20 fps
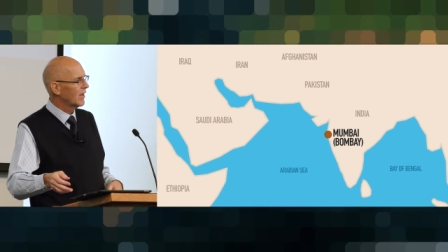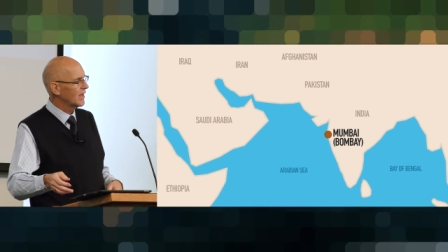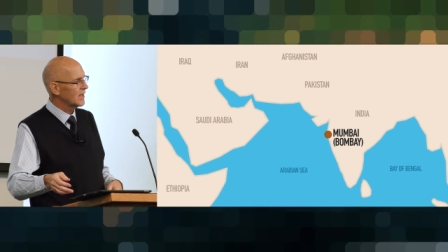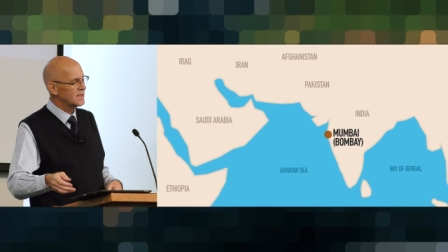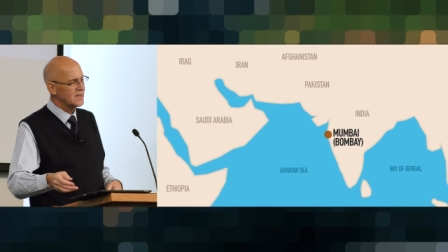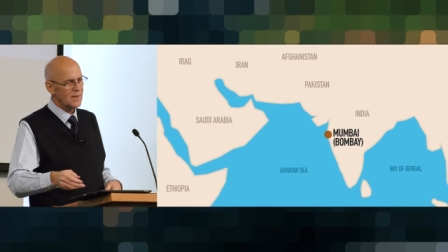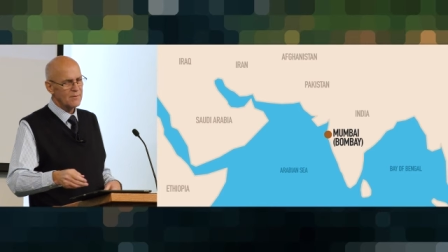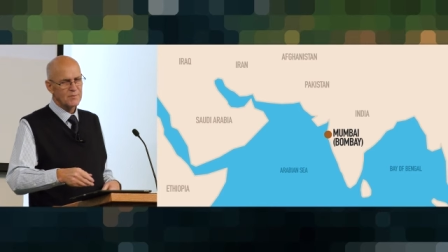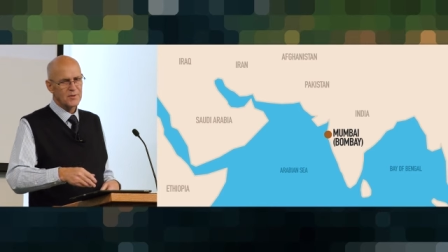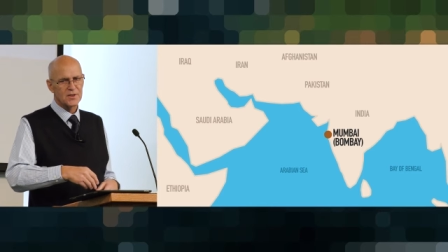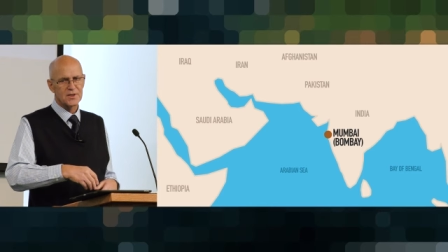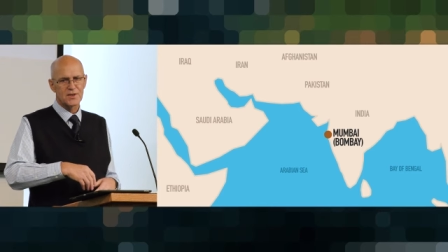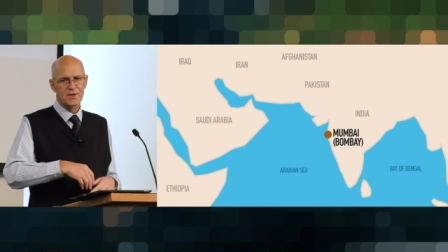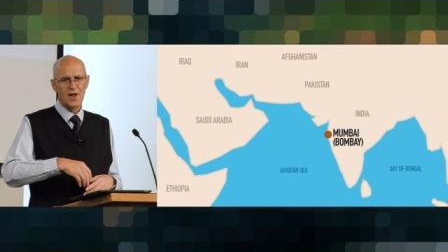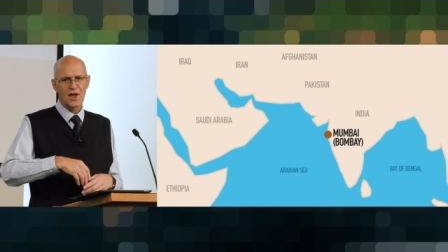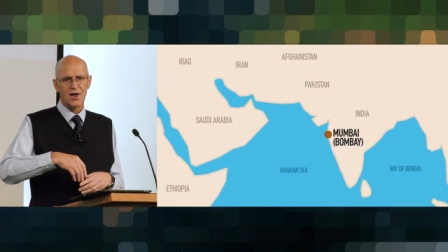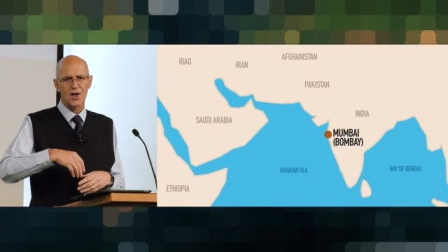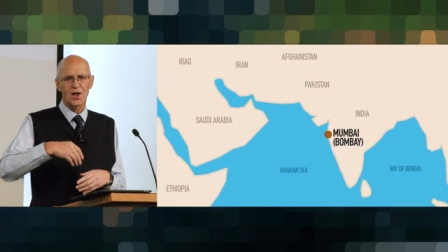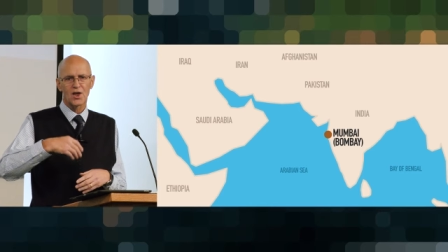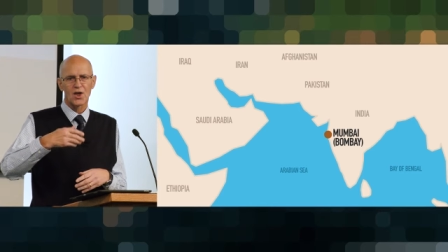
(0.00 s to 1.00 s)
except it's
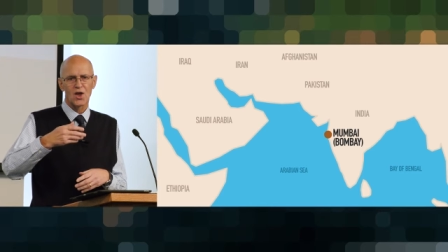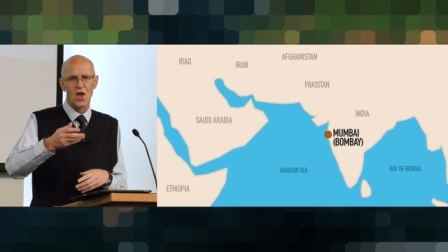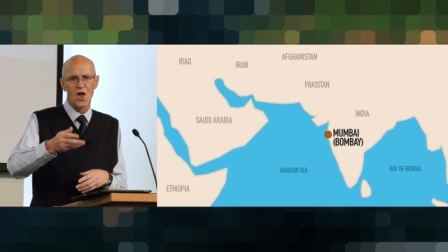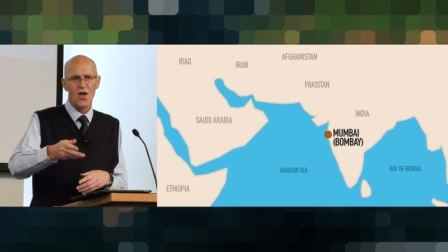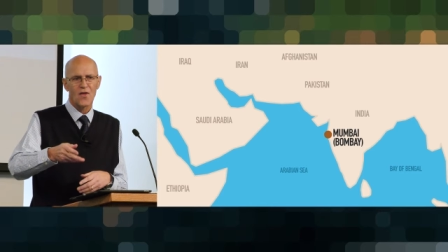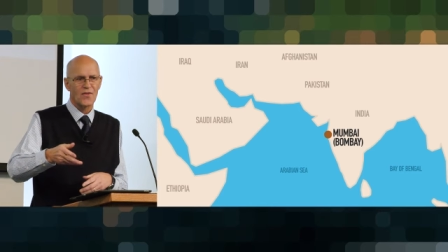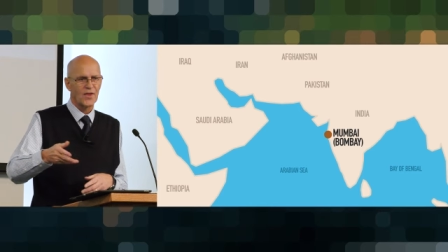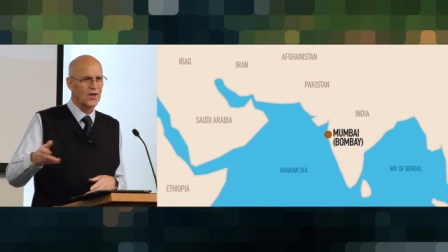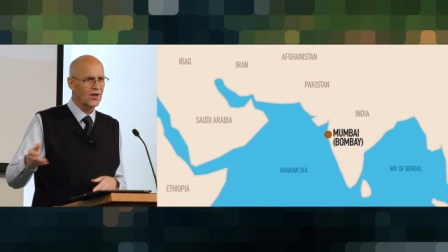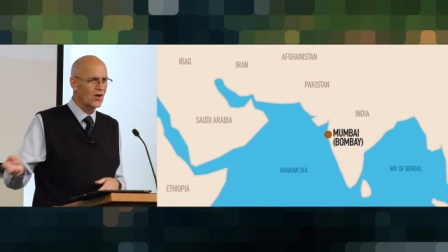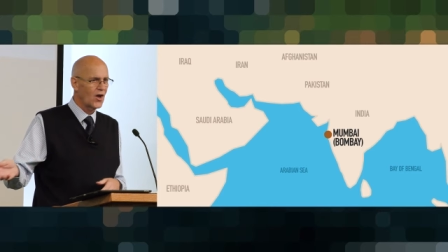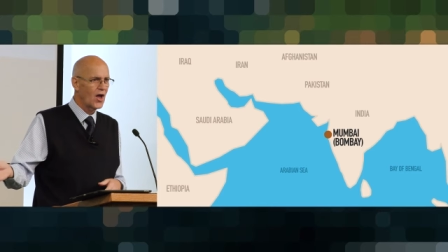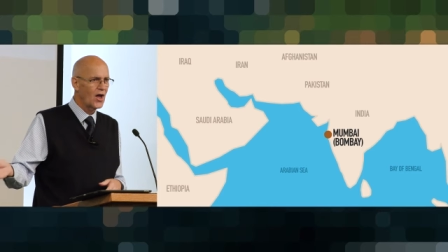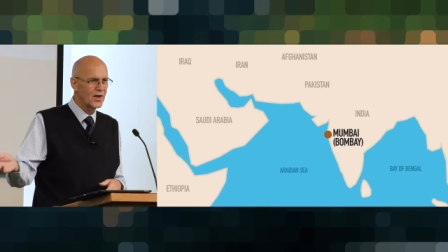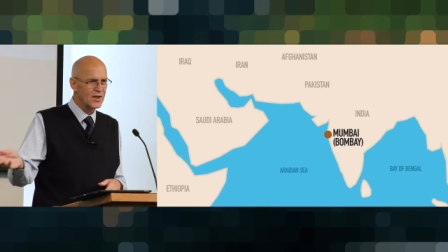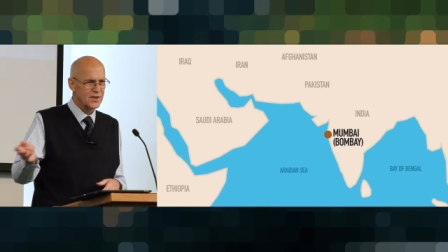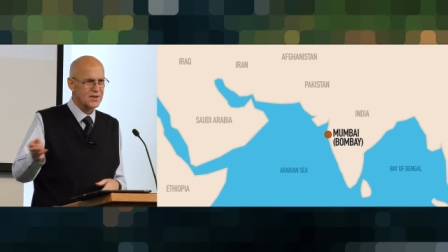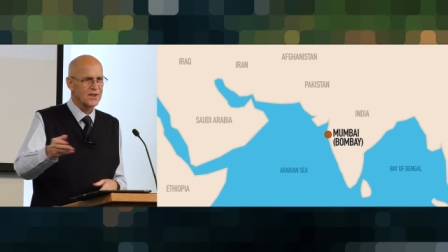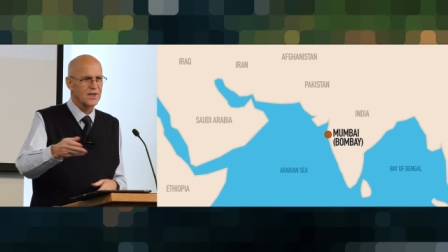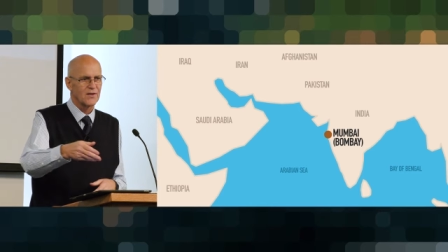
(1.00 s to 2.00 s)
not a law that
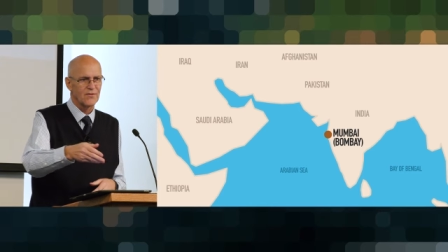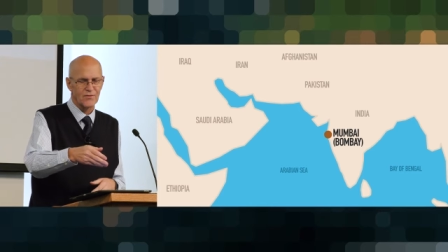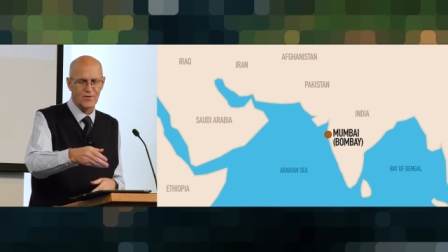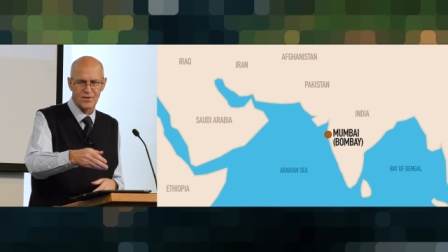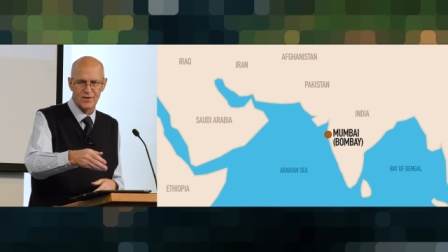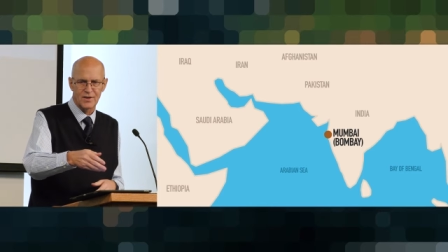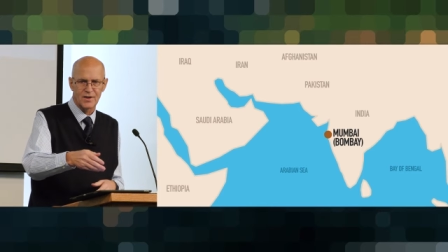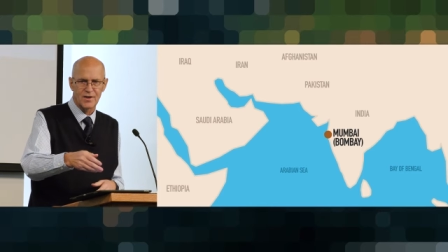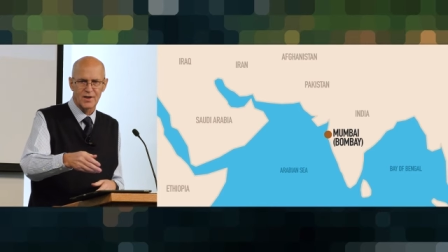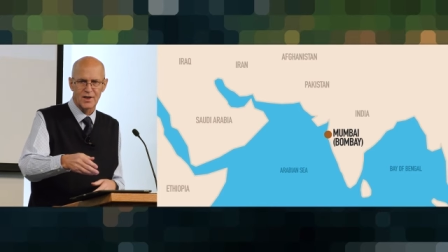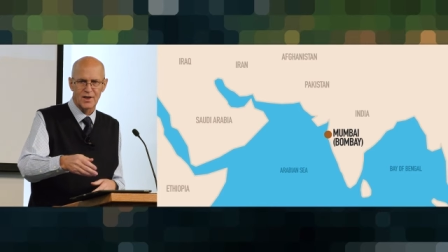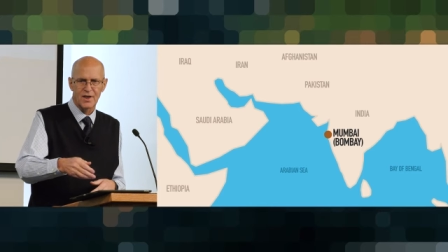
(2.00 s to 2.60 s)
God has given.